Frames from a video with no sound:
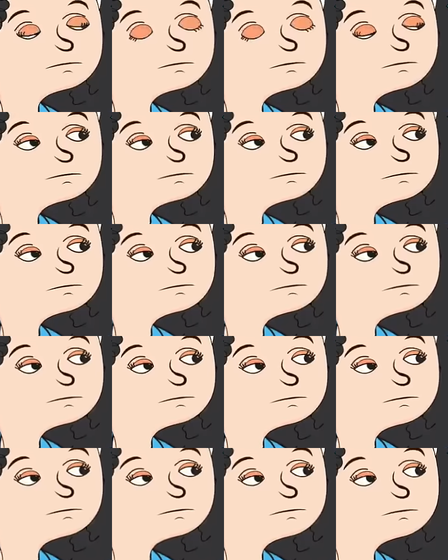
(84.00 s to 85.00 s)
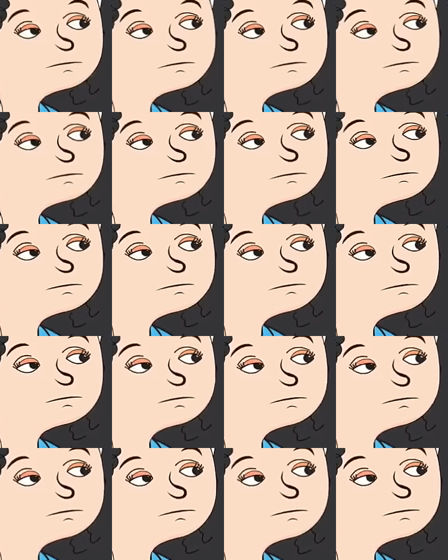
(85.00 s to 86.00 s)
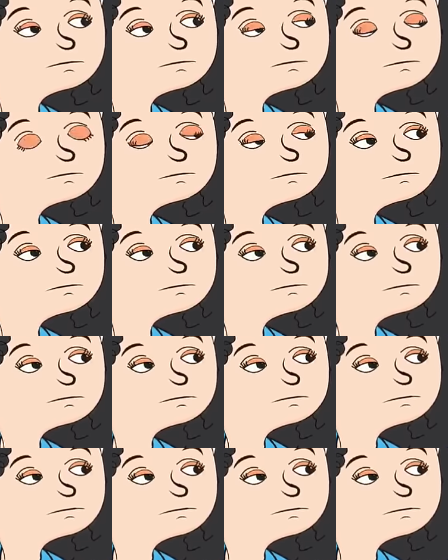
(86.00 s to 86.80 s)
No words are spoken by the person on screen.